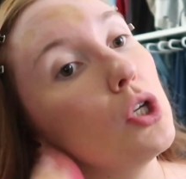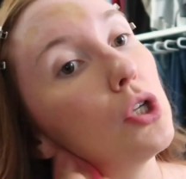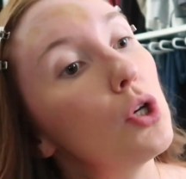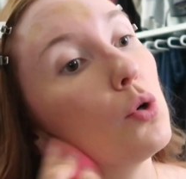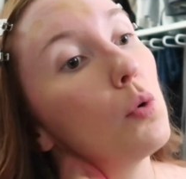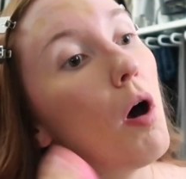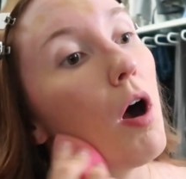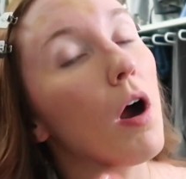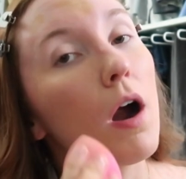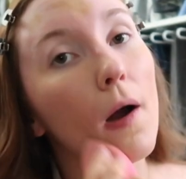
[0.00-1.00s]
You
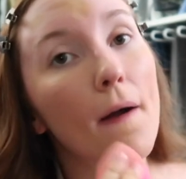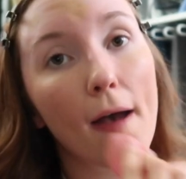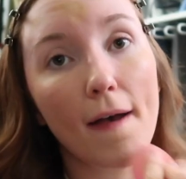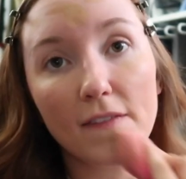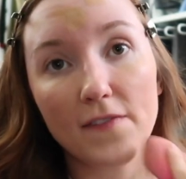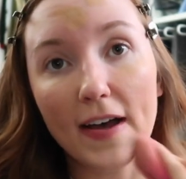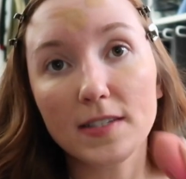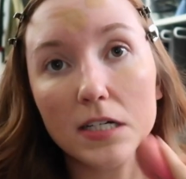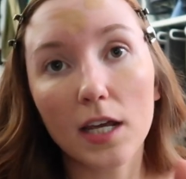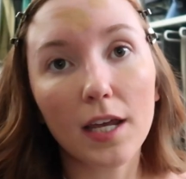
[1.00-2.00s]
are
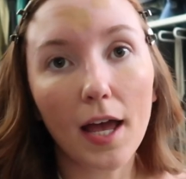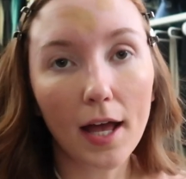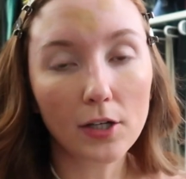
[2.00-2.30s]
fasting